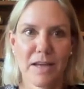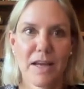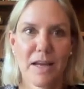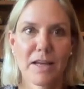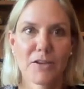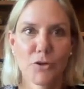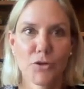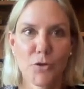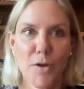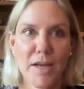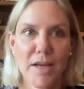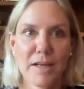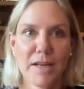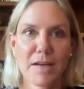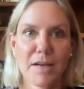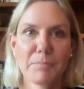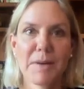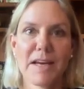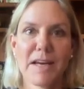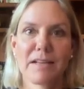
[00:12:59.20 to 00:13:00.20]

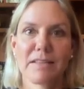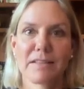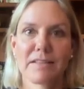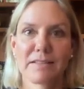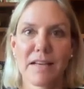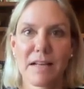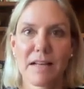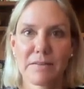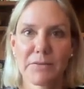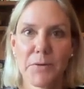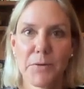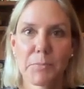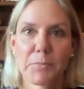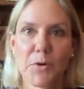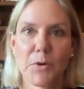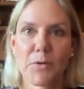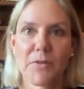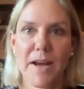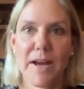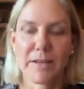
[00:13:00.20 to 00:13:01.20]
TrueNN by itself
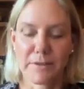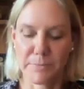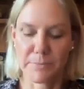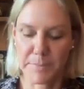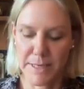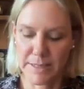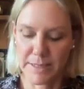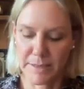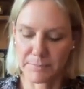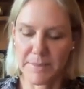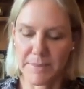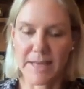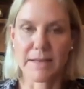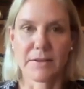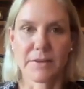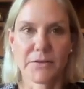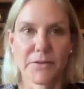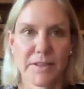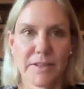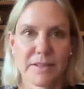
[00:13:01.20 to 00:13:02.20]
provides many
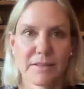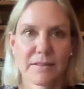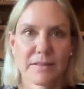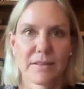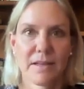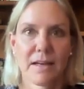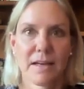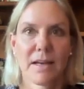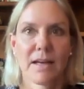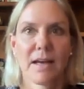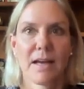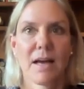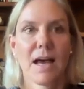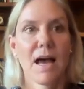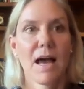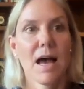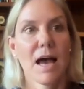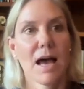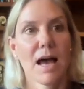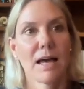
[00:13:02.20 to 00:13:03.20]
benefits.
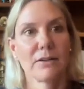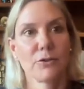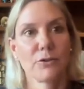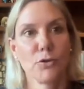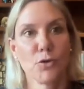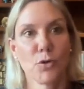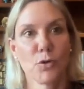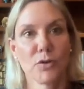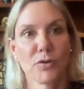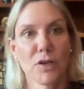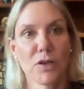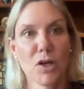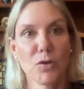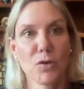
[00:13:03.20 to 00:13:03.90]
As you all know,